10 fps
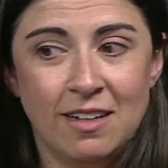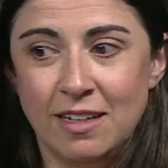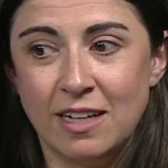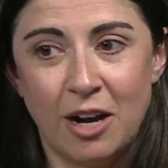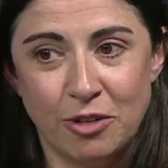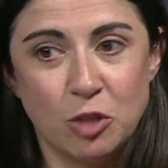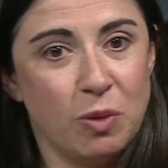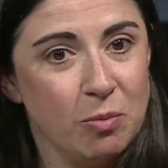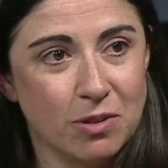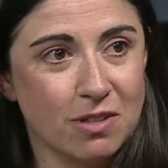encourage
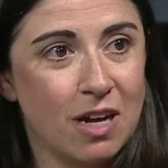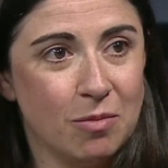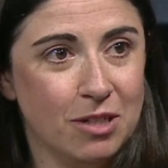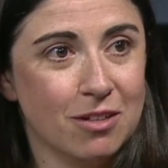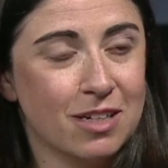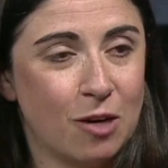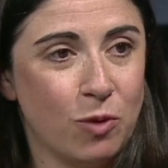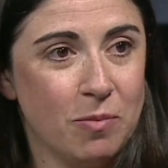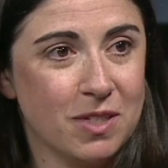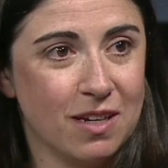people to come and look at our
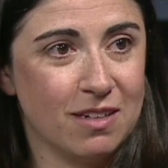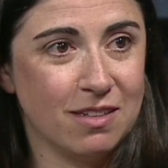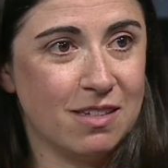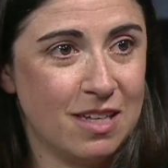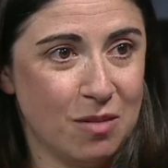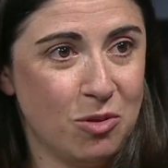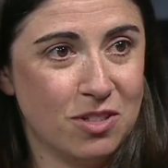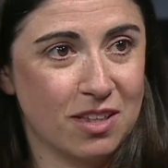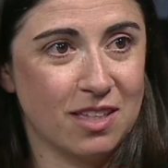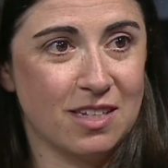website and see the
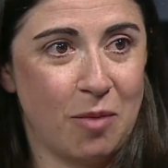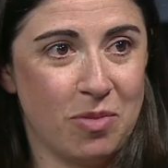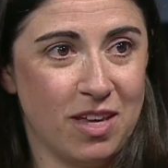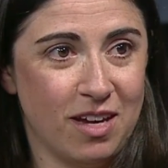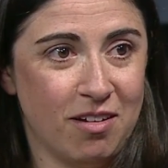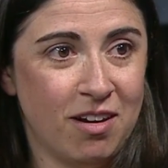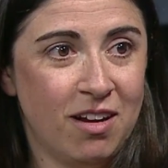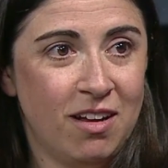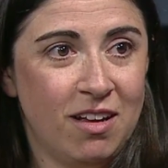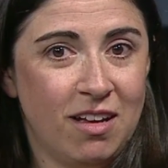music that's up there,
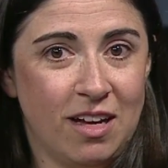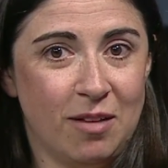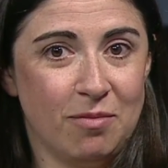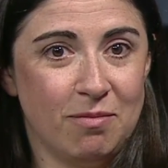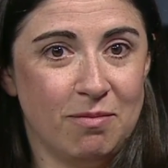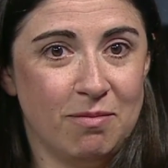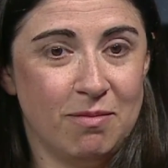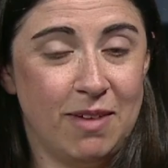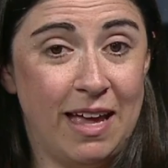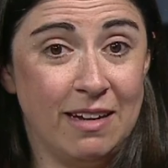
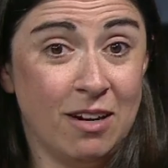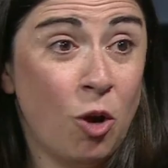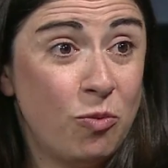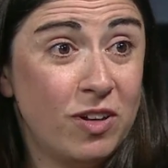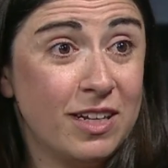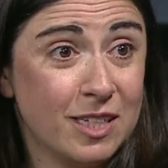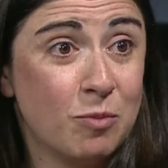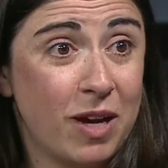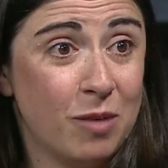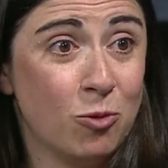and hopefully
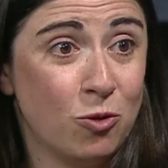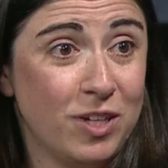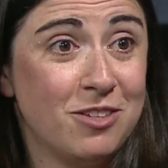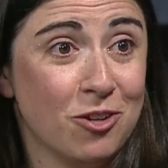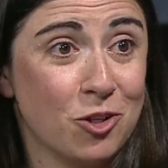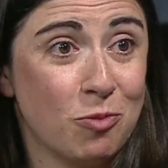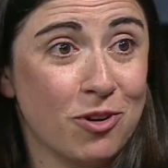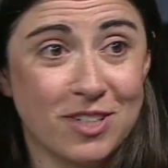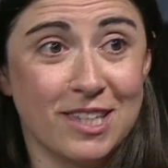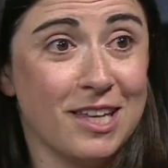inspire more research,
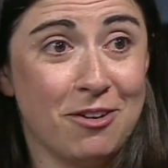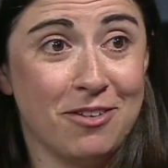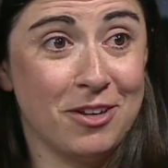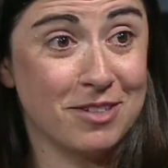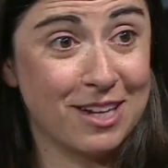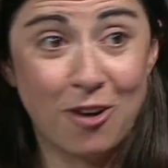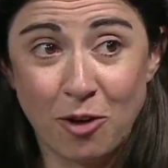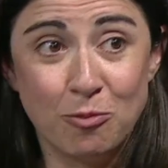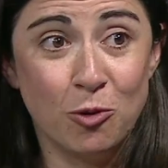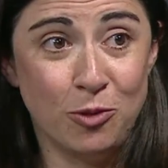because there is a
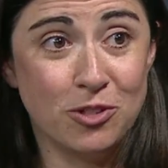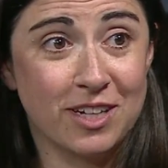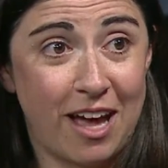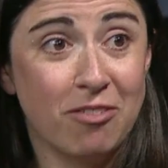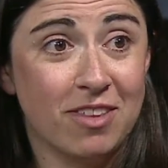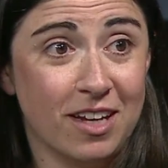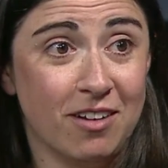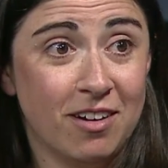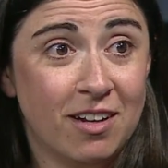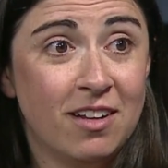lot more music out
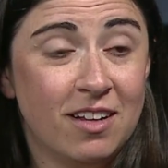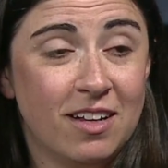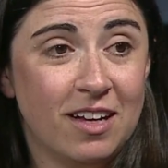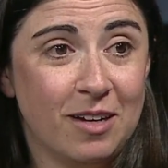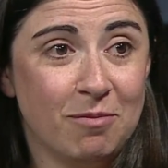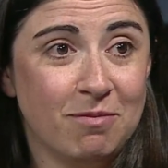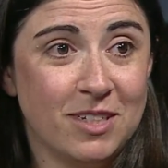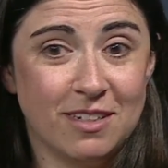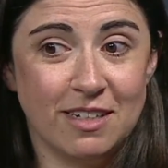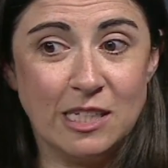there,
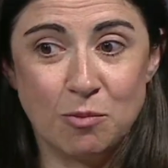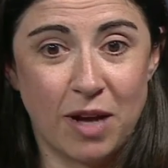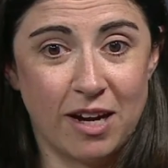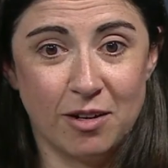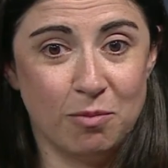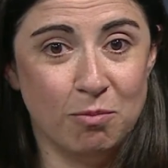to inspire